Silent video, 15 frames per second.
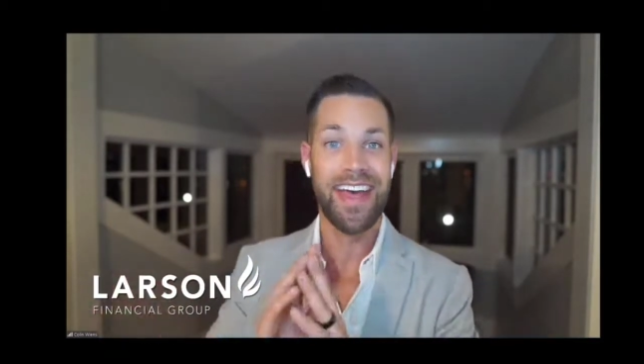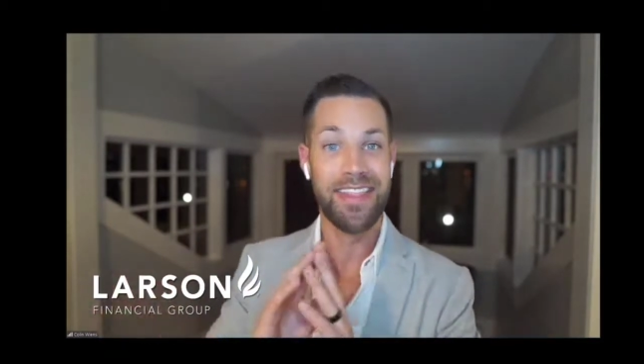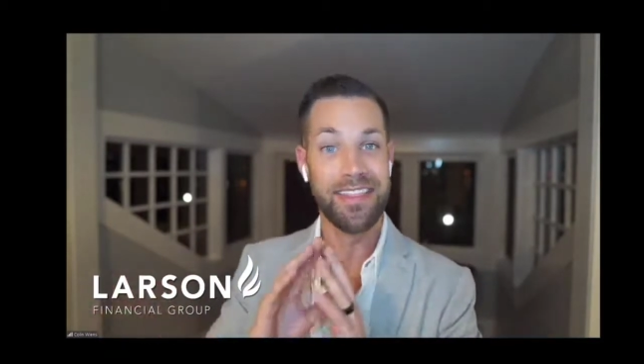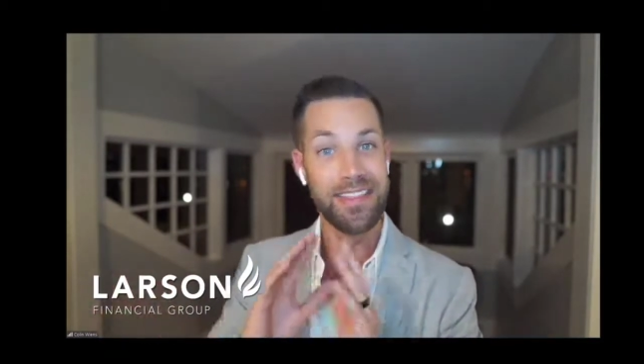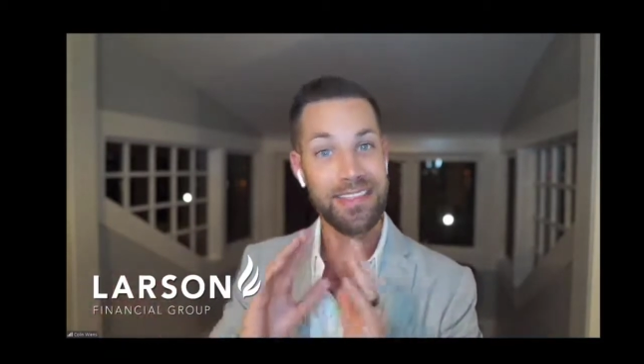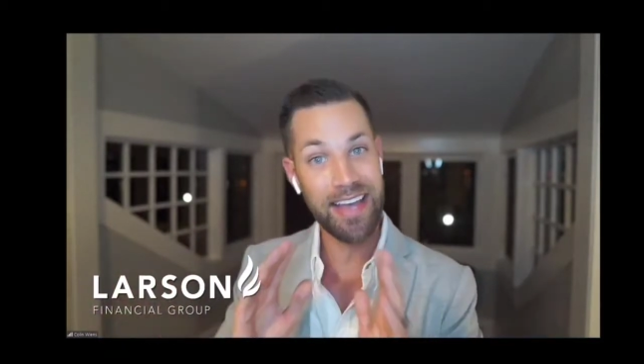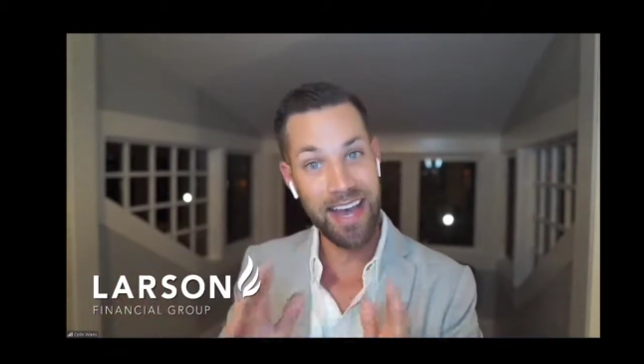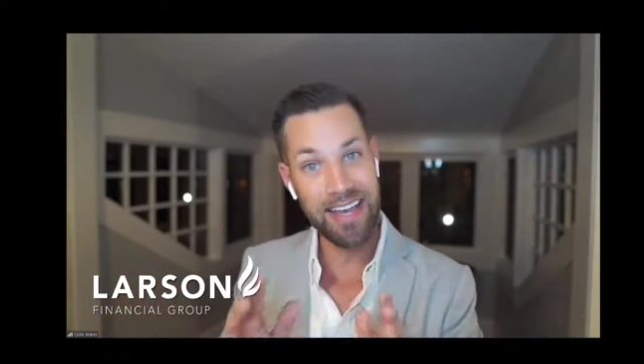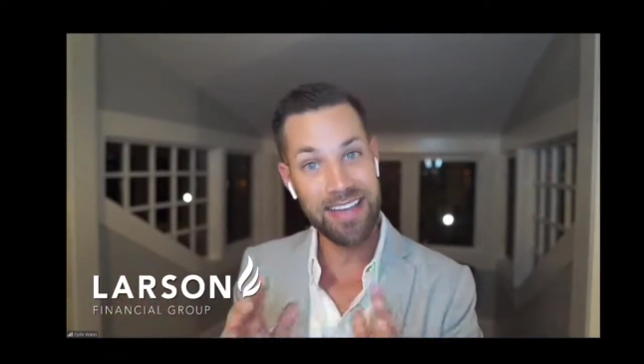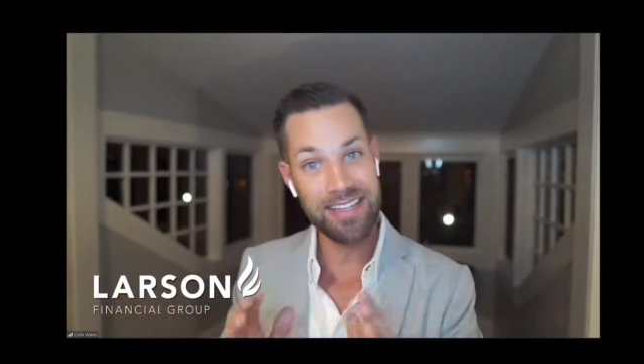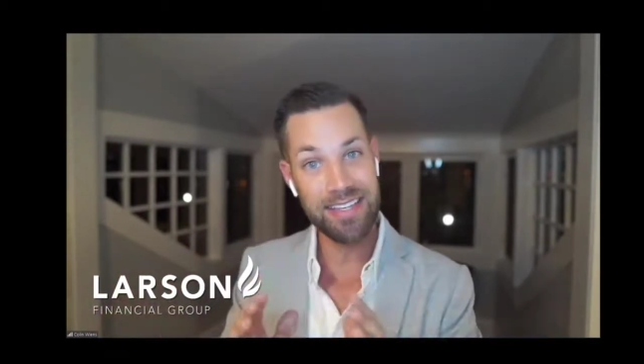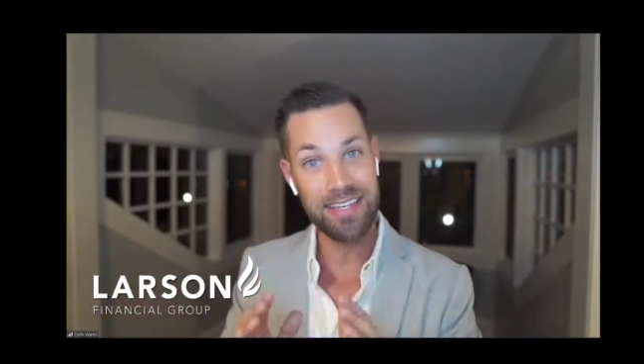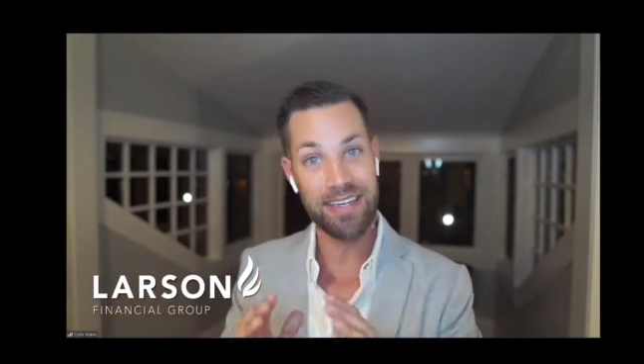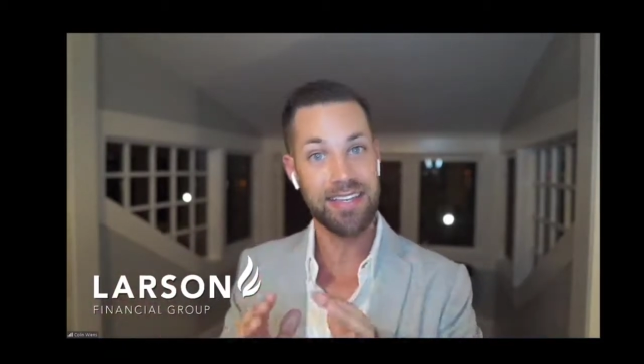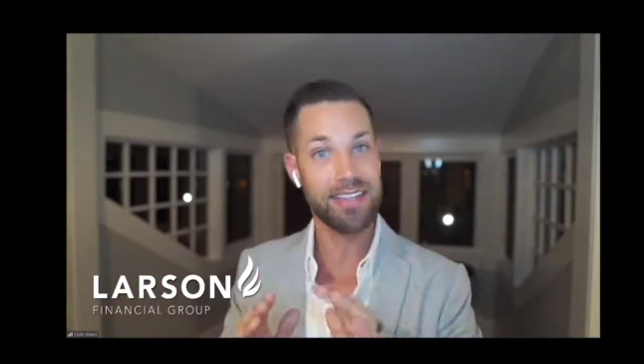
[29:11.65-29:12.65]
And the
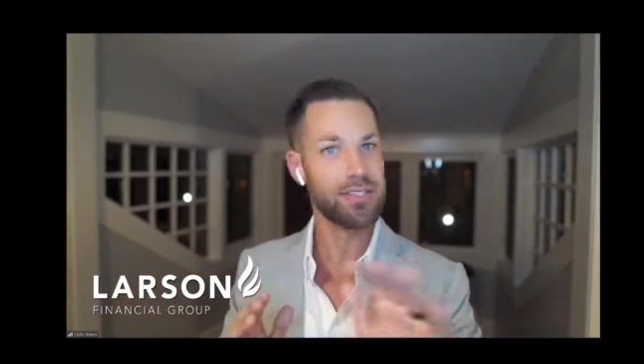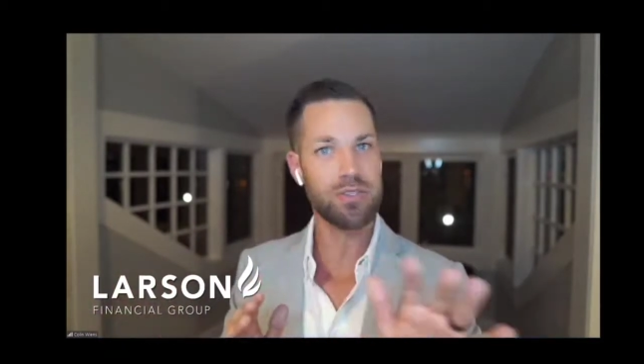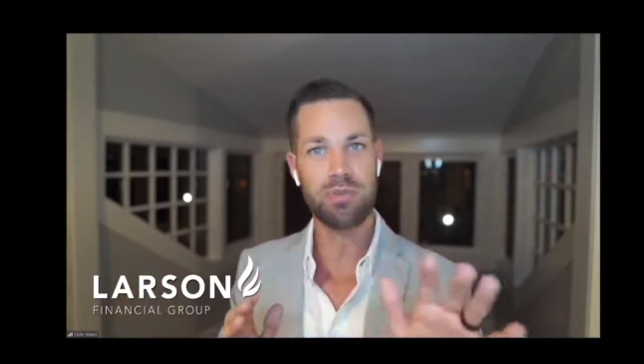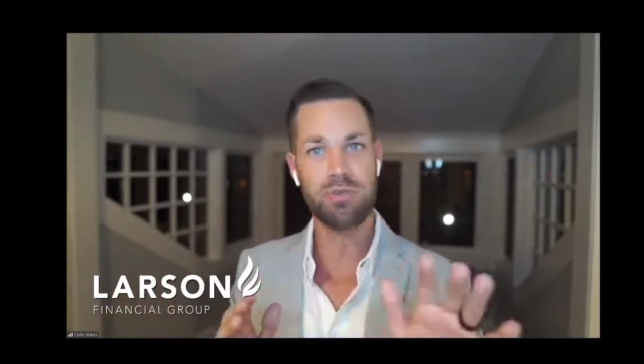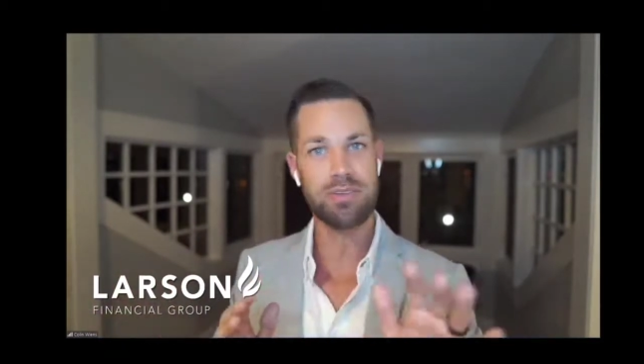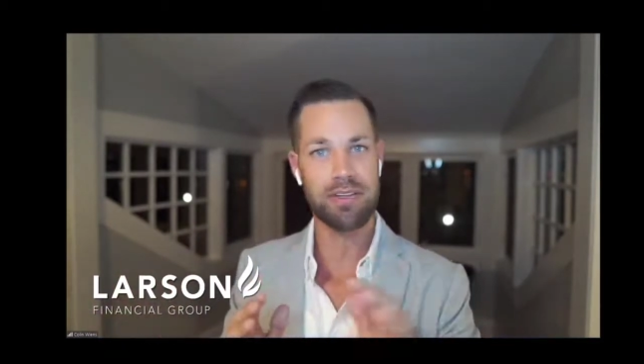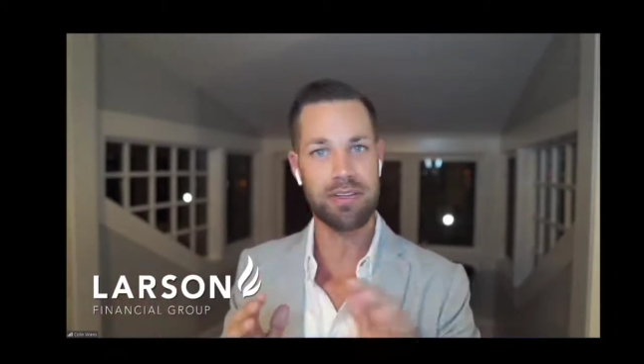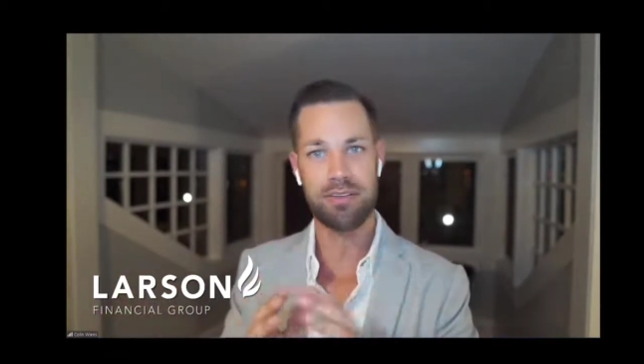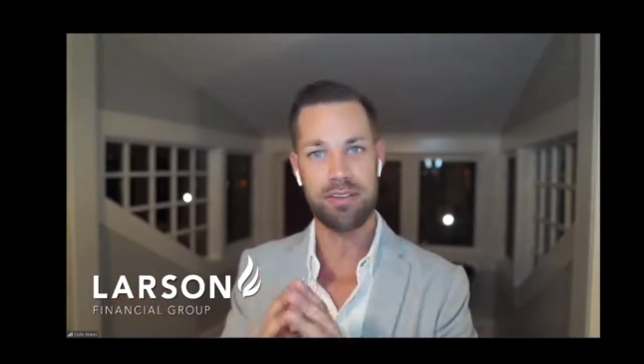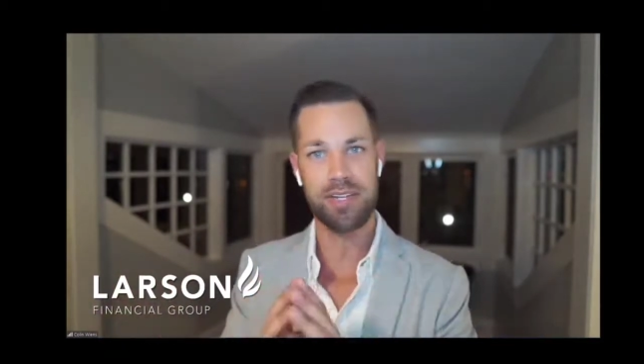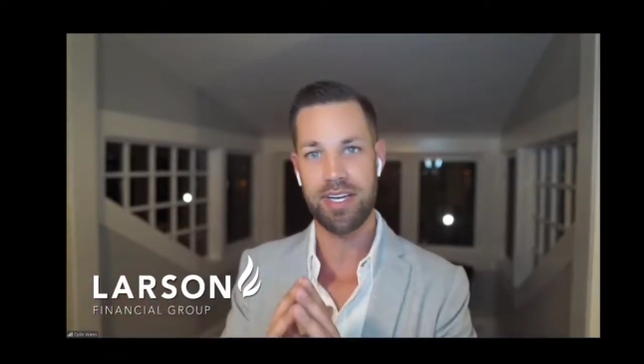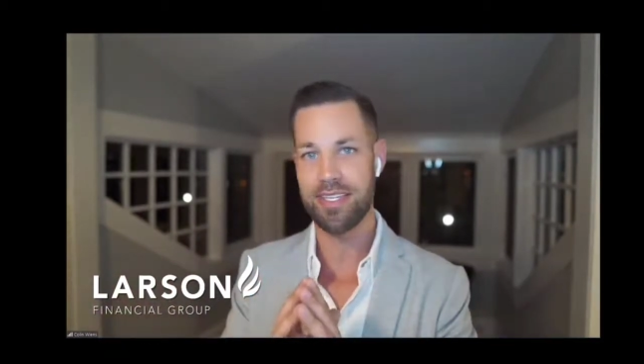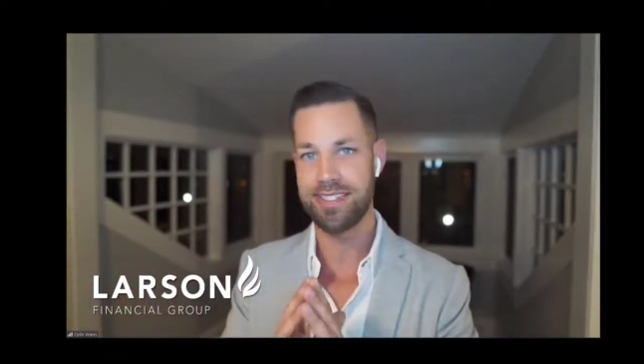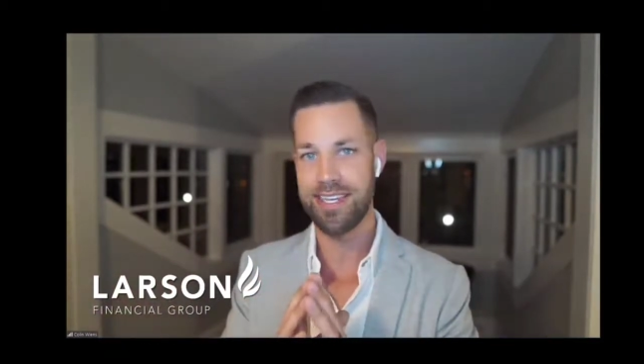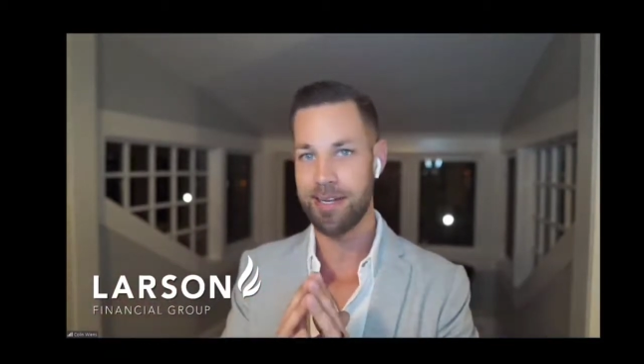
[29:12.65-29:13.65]
idea, and this is what we tell our
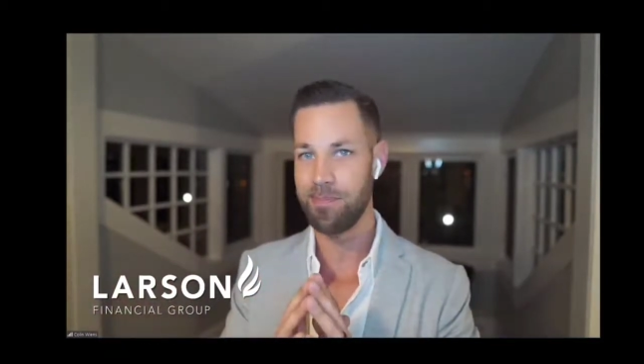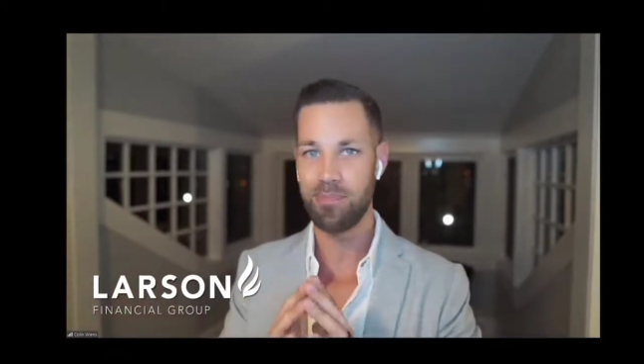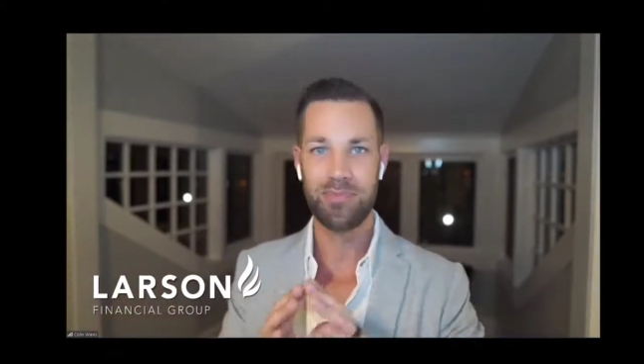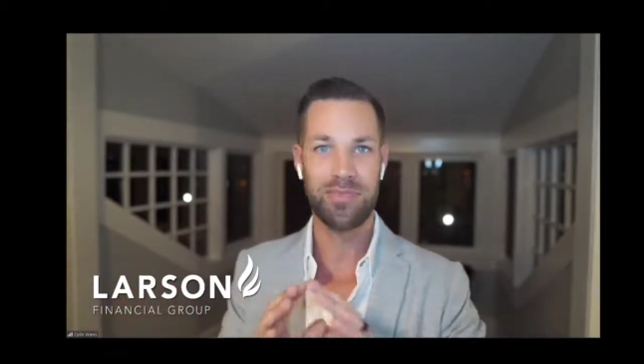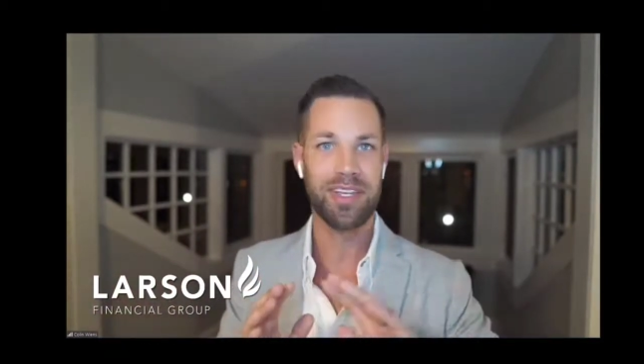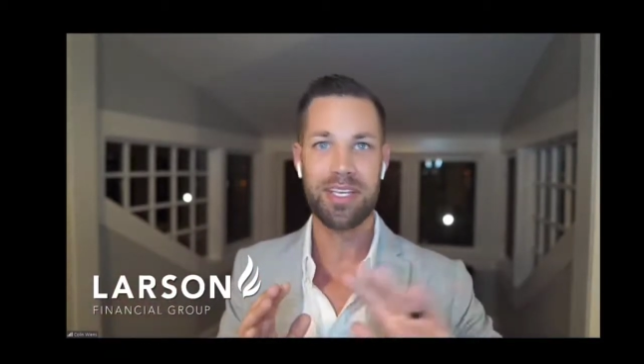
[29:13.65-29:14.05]
clients, again,